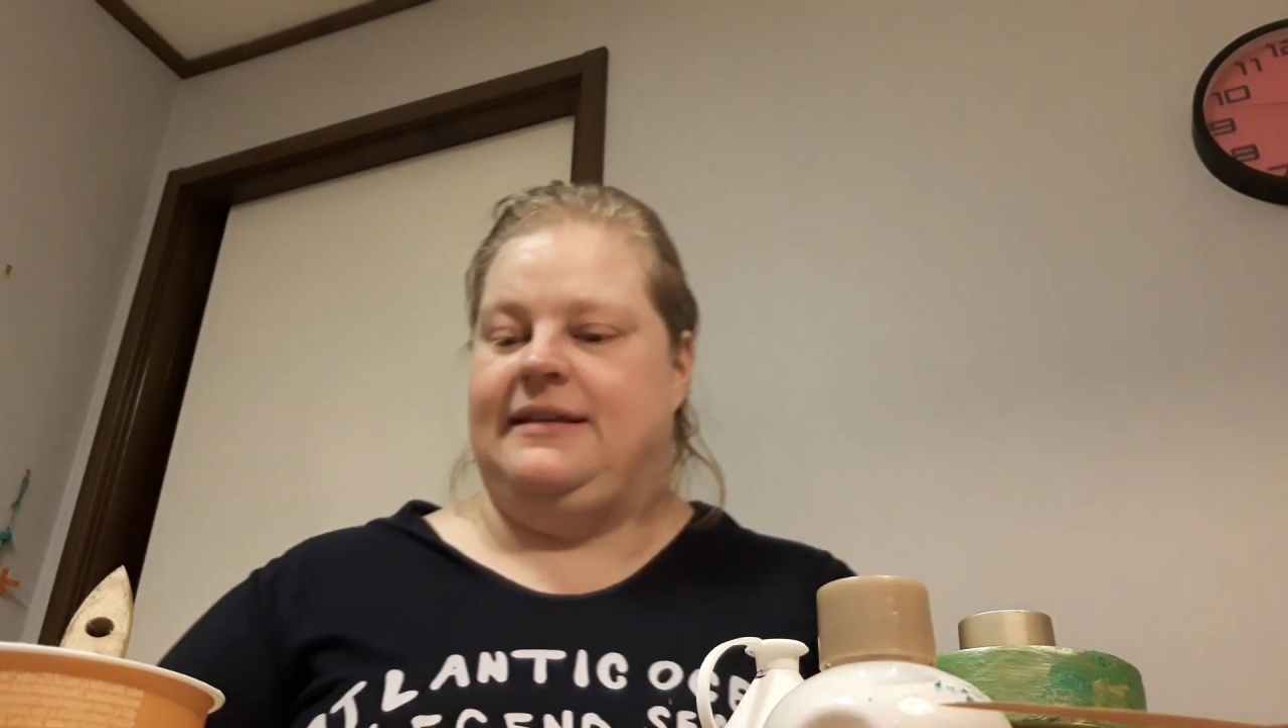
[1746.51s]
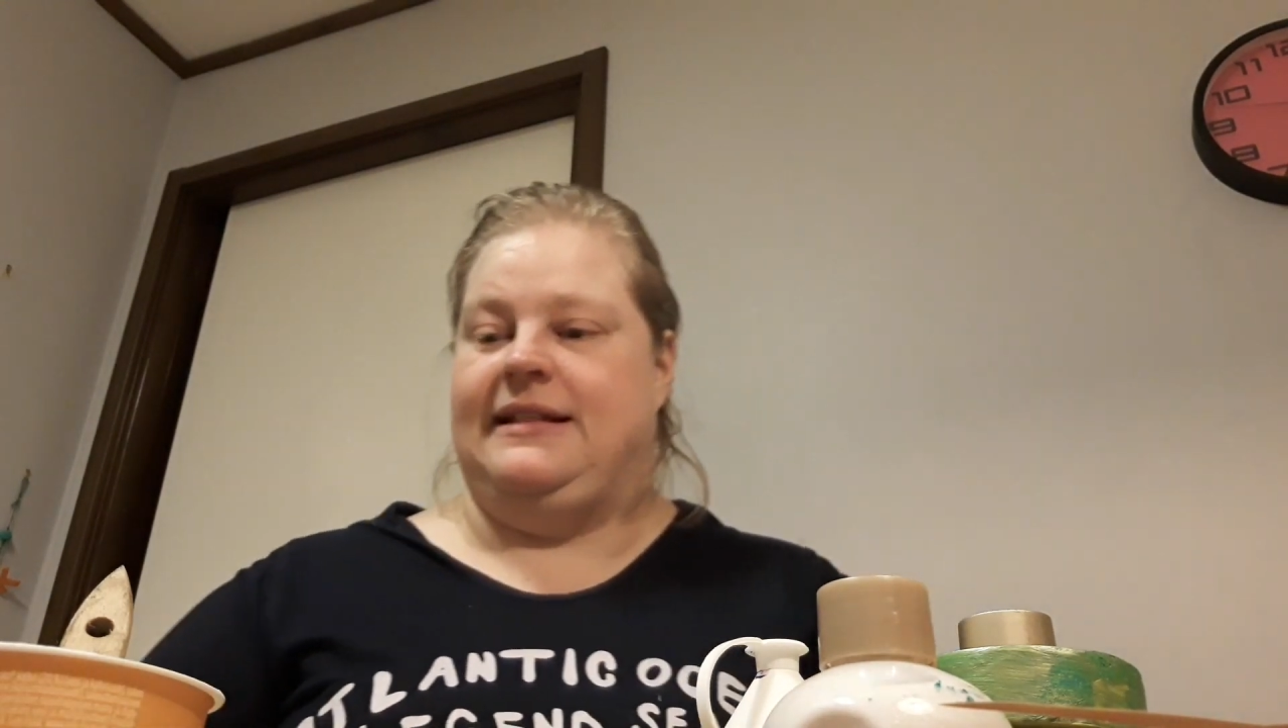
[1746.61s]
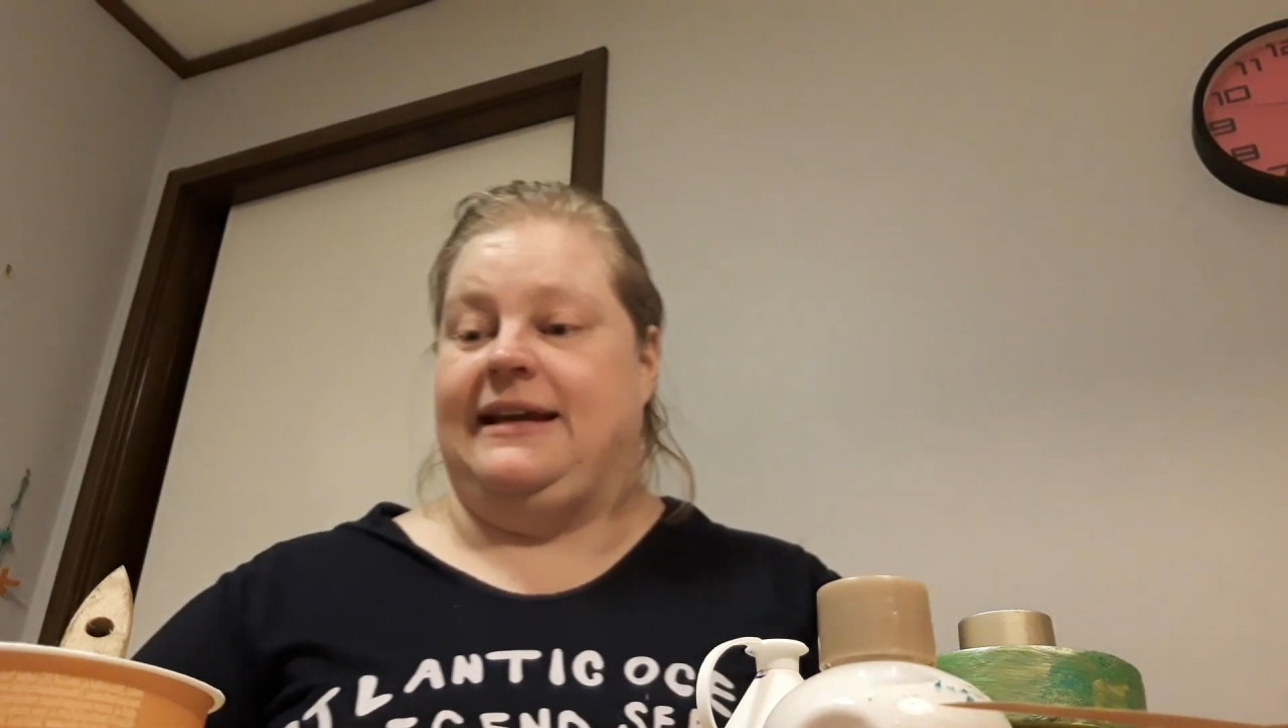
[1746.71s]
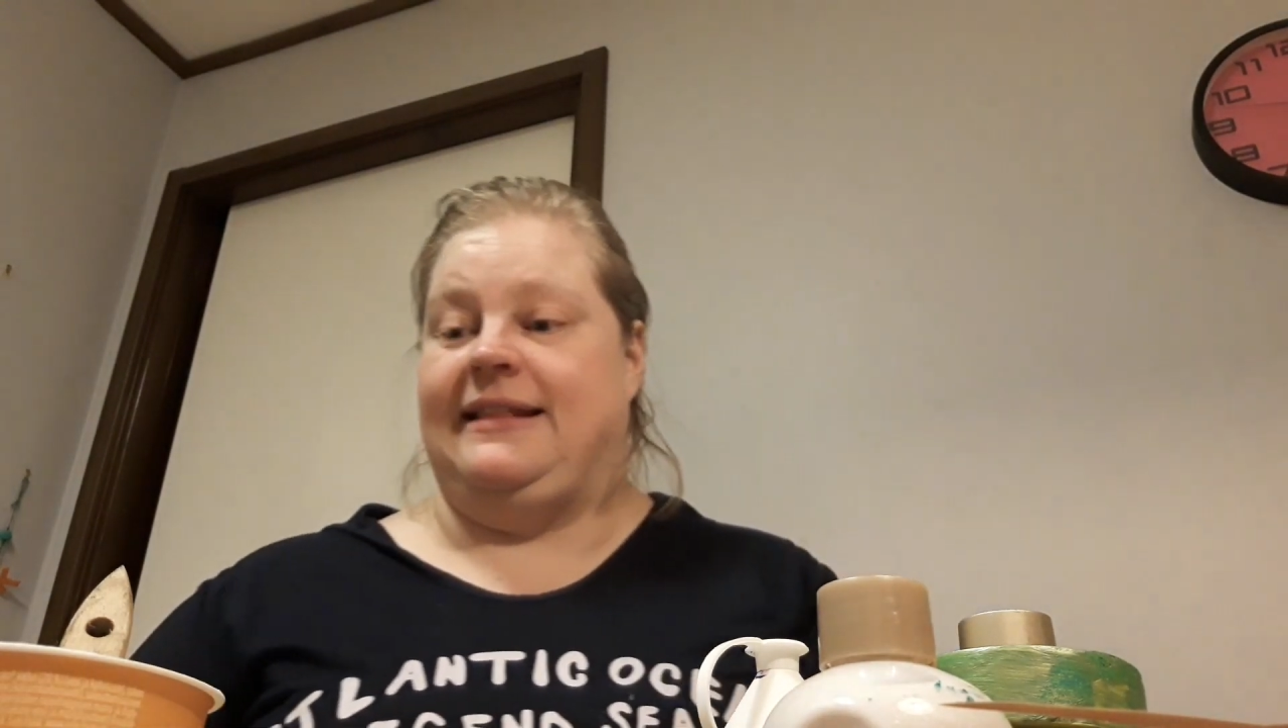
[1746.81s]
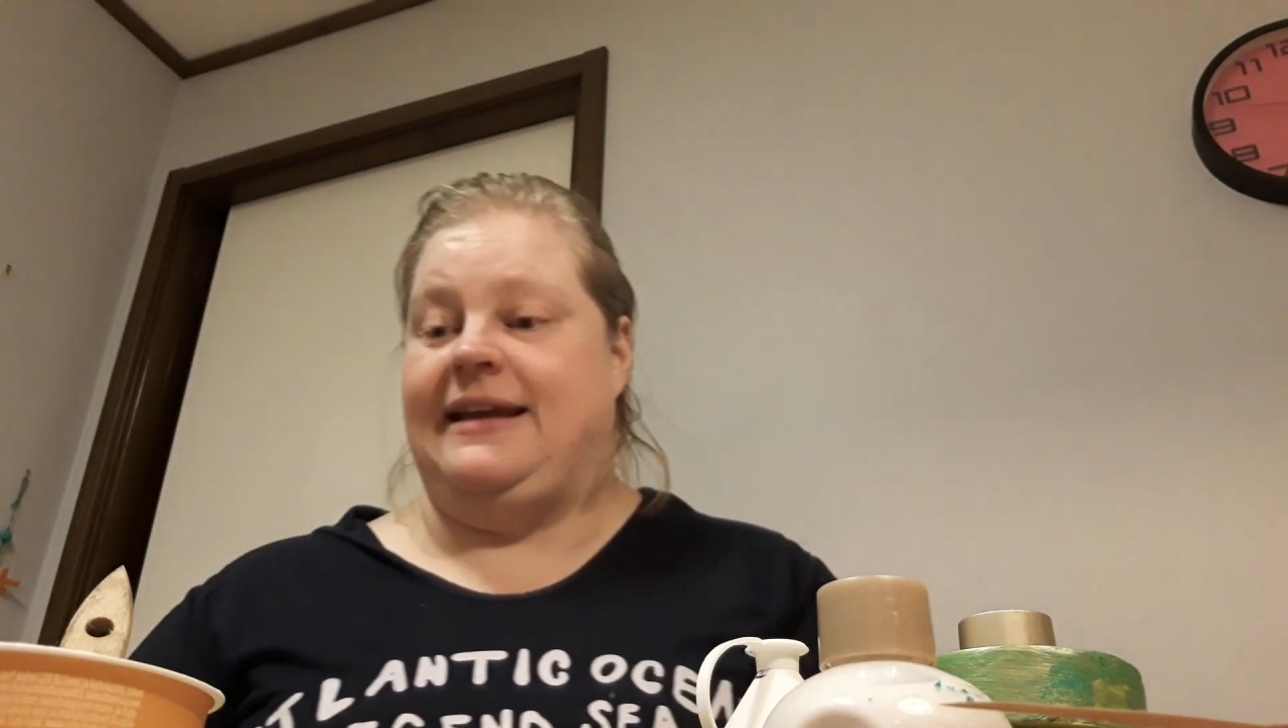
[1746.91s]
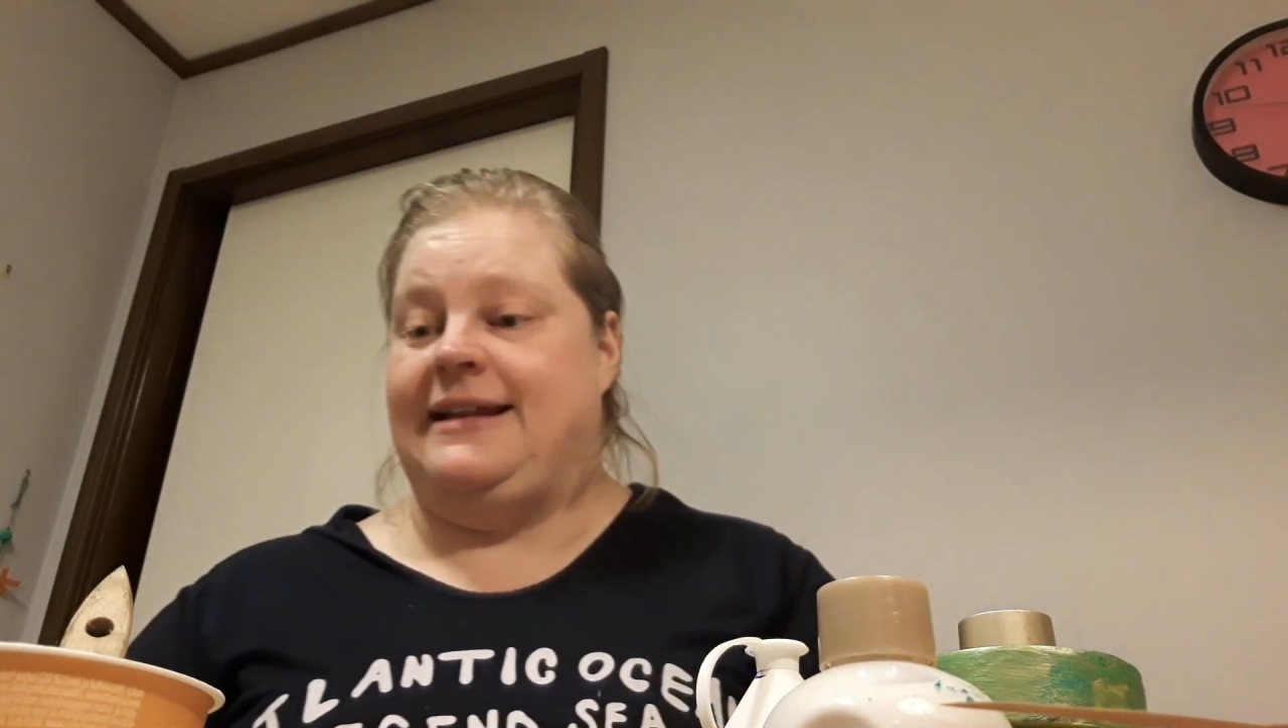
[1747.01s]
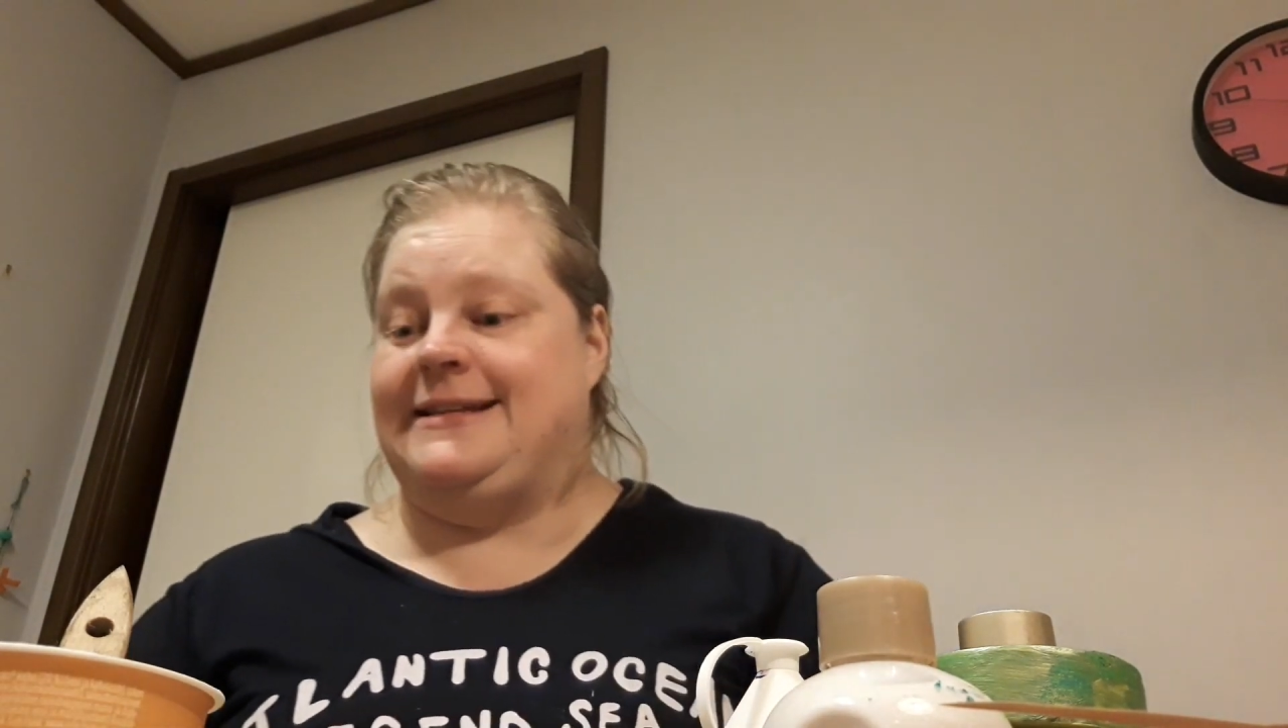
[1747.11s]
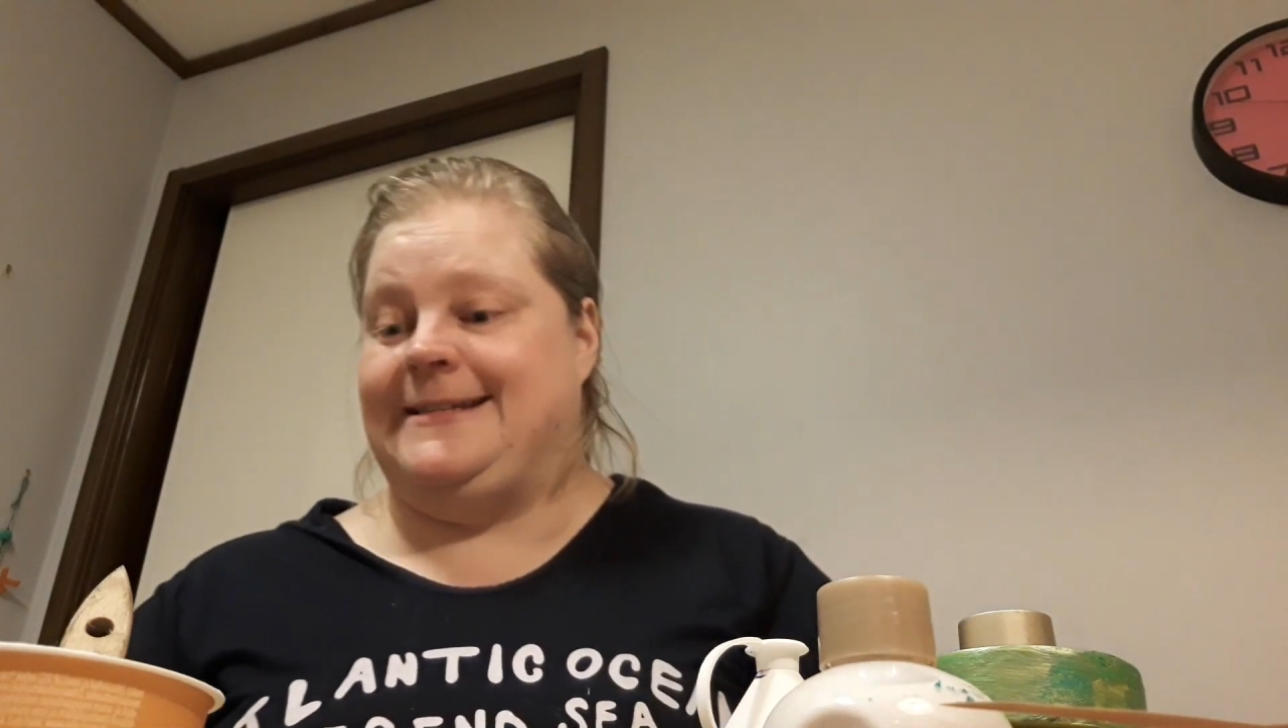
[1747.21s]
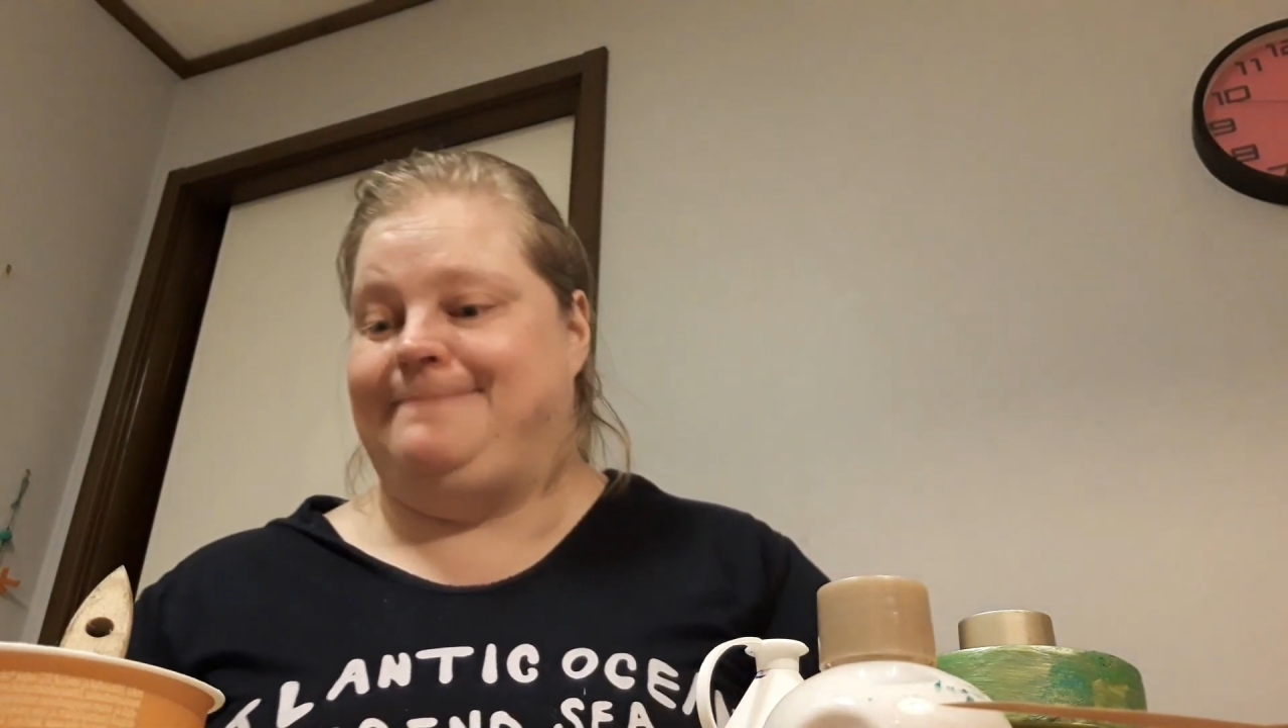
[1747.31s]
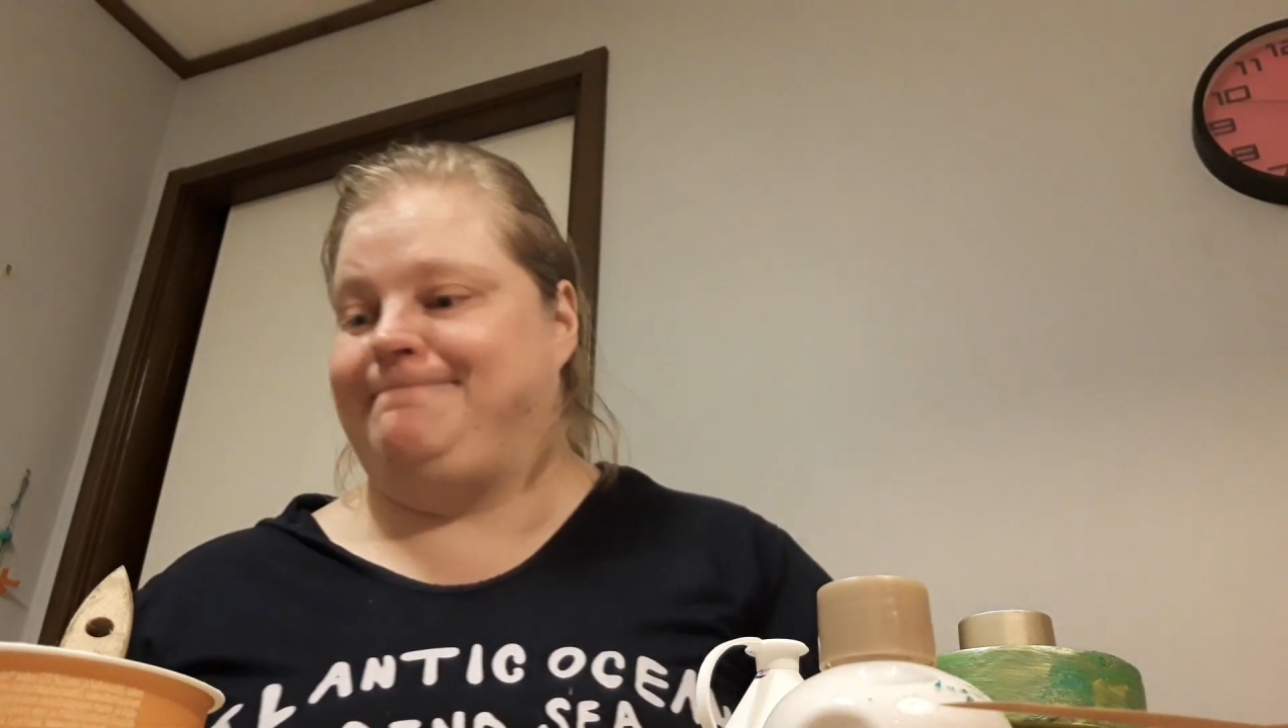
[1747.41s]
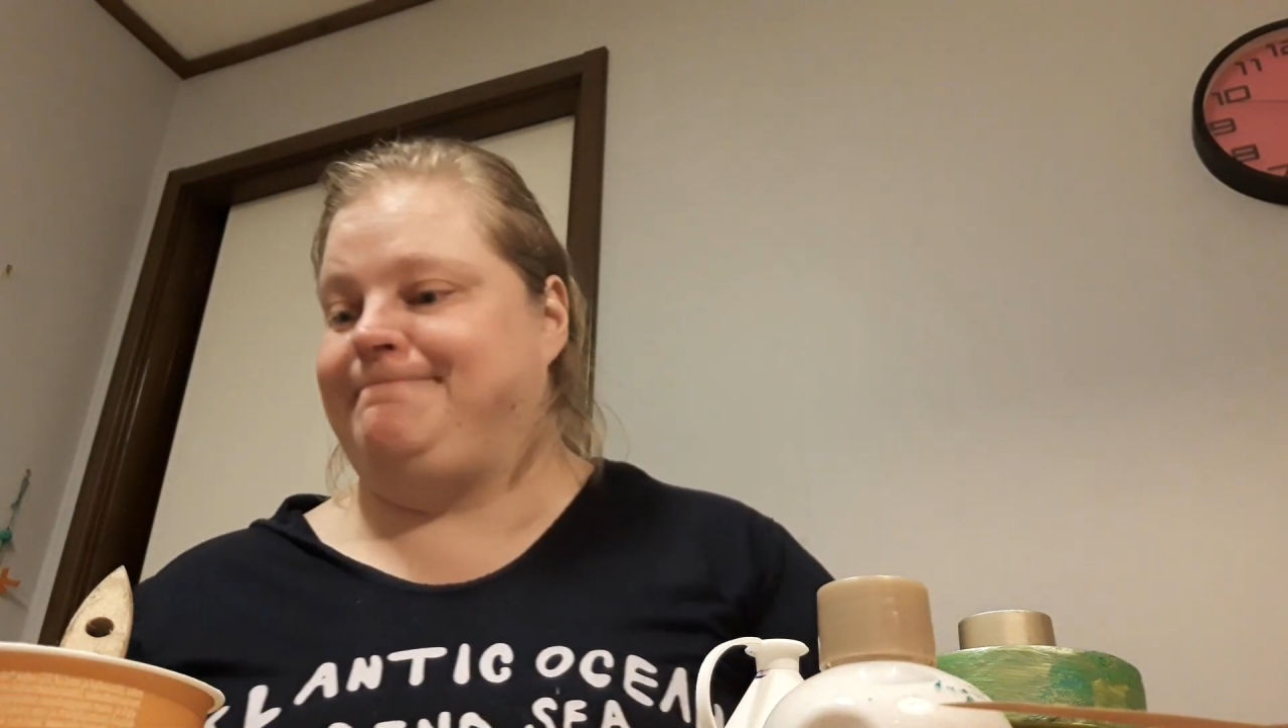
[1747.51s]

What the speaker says: like that.